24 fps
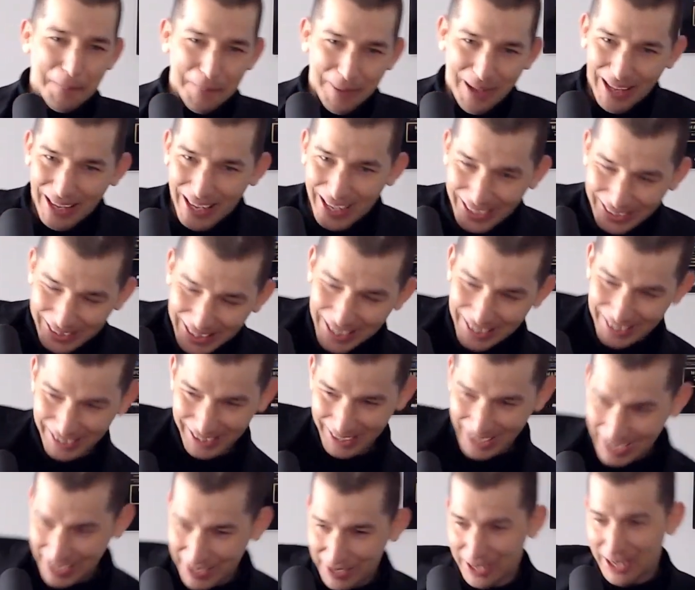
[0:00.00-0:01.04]
I like.
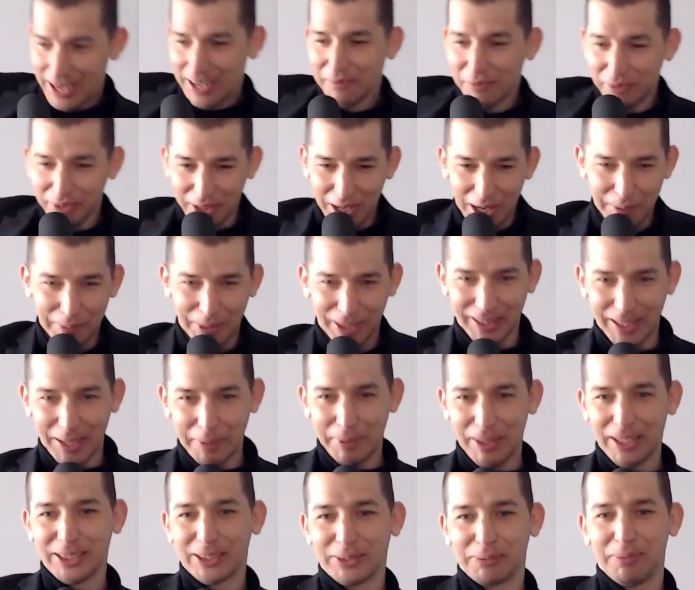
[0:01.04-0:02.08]
I, didn't, I never thought about that,
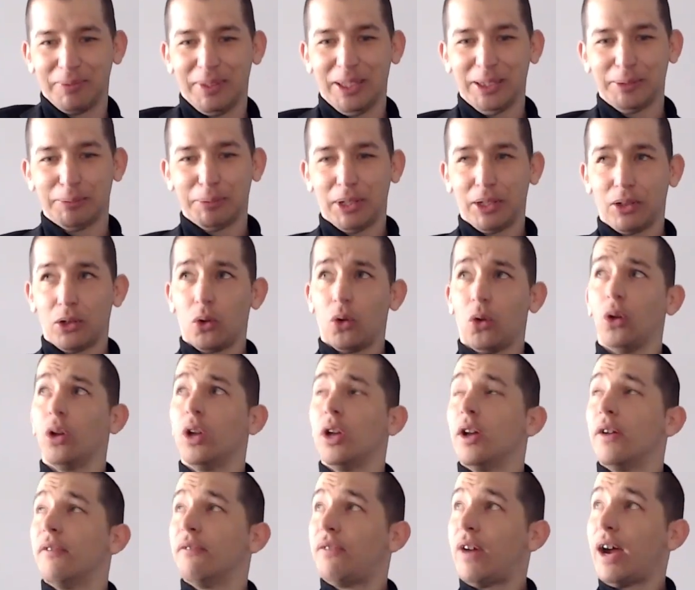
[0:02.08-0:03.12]
but that's that's pretty cool.
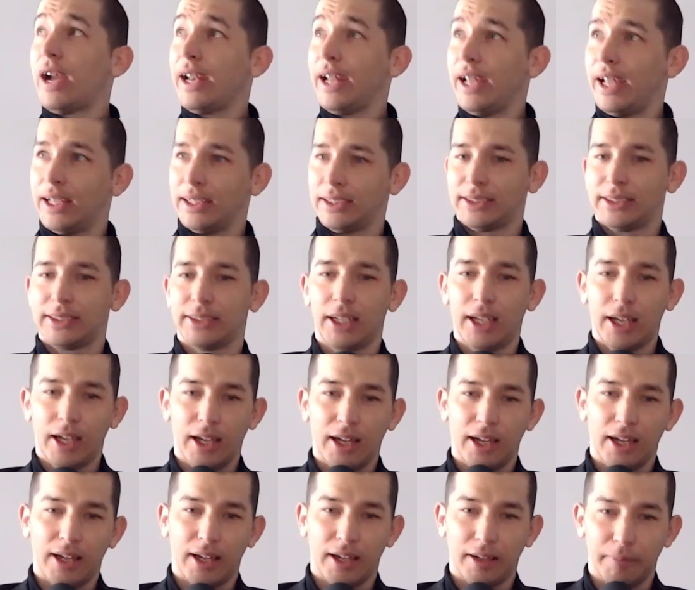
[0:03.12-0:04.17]
Finance.
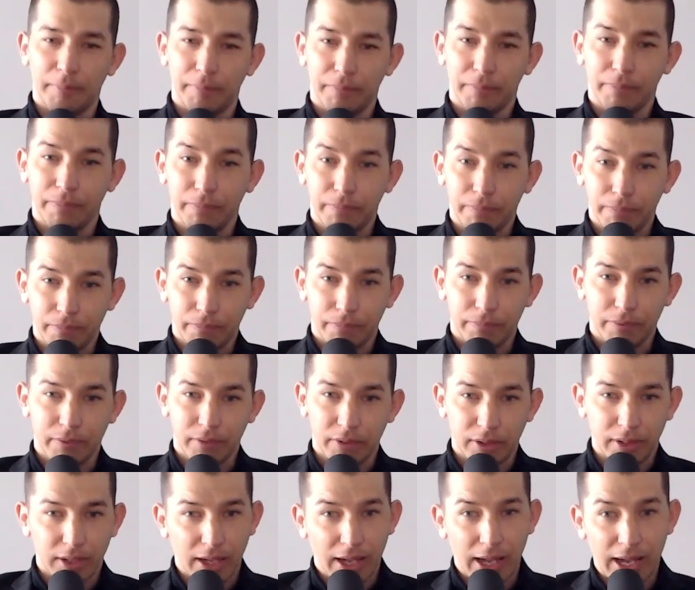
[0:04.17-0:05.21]
Uh,
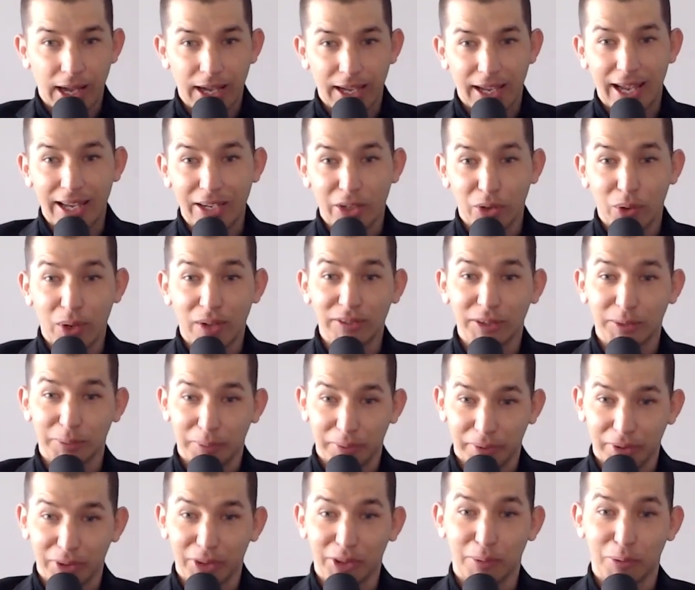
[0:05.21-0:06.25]
I, I do have
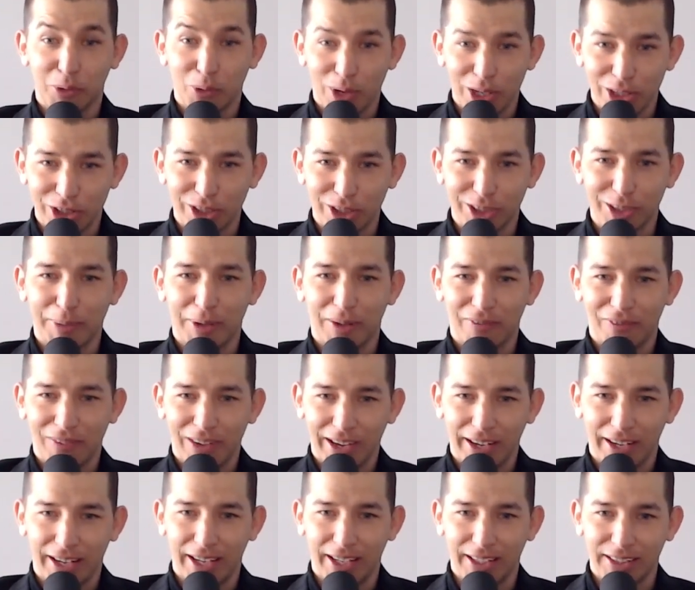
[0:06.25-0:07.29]
some, some questions about
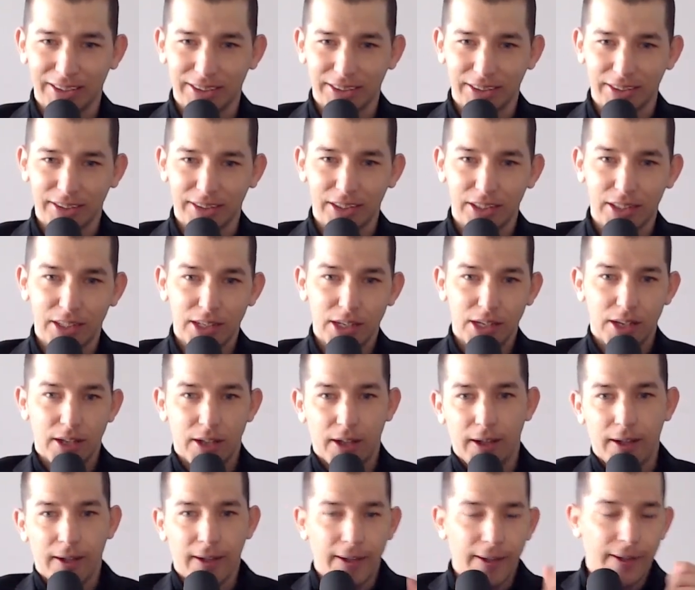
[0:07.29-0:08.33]
finance.
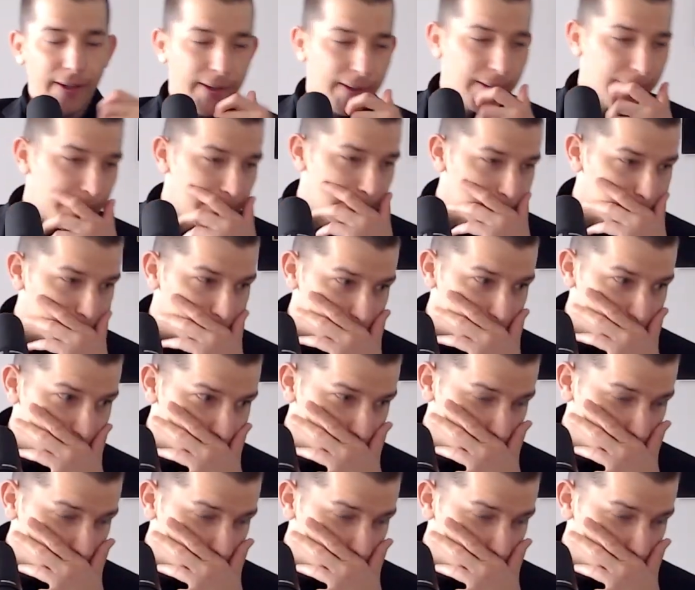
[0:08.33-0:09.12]
Uh, let's um, roll.